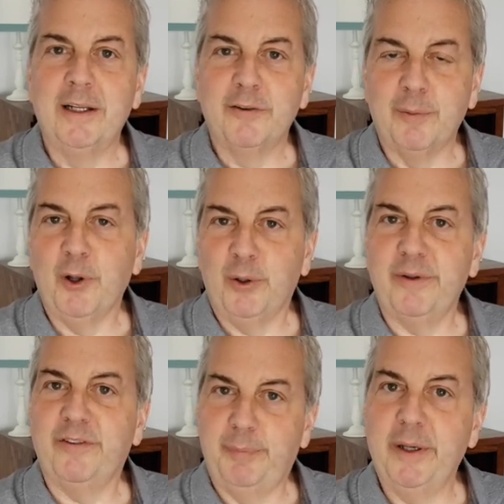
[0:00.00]
from the
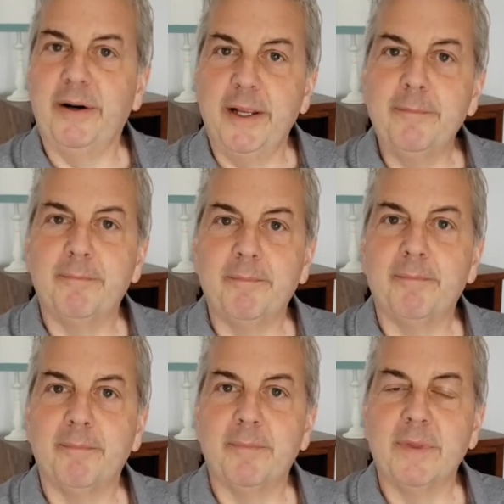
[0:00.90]
Holy Spirit.
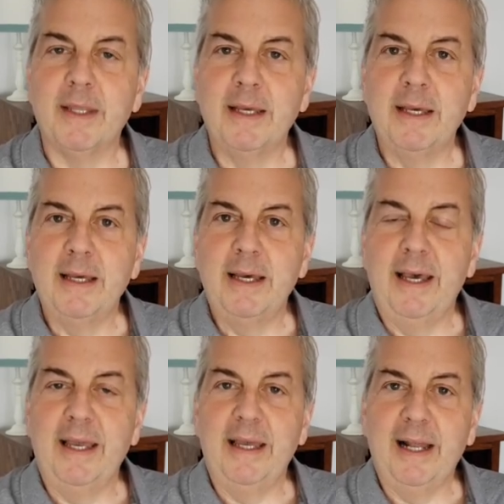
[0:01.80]

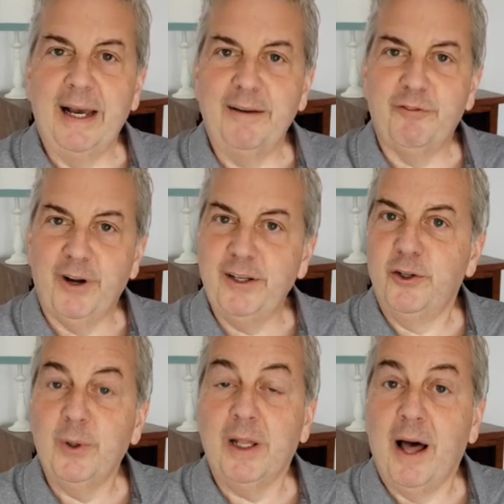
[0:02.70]
And I've tried to
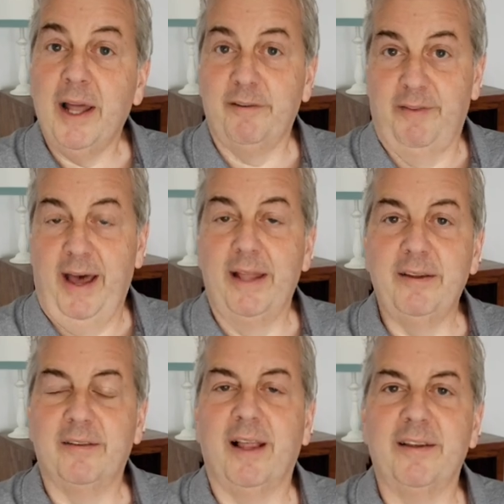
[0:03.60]
do a lot of that
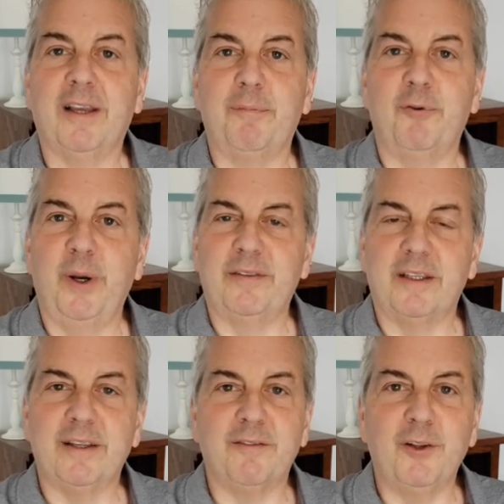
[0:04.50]
these last couple of weeks
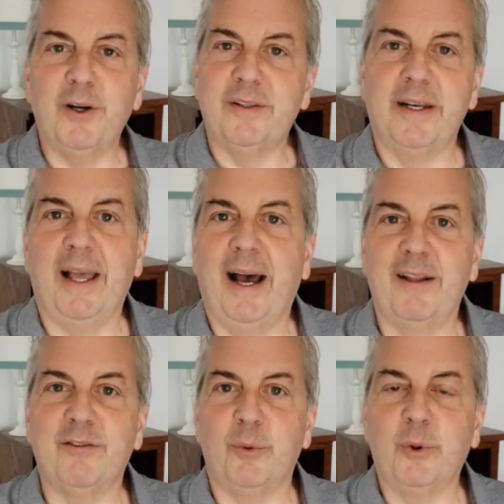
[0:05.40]
as I've looked at
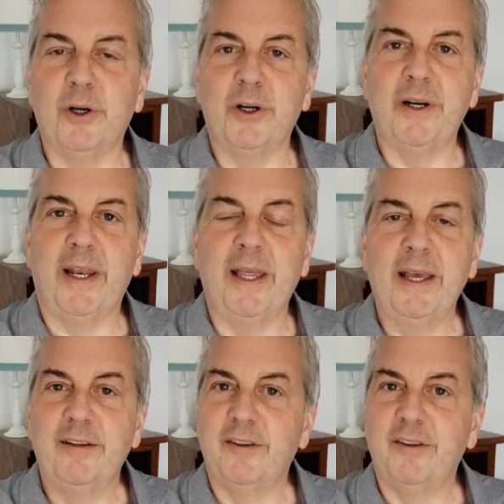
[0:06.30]
God's word and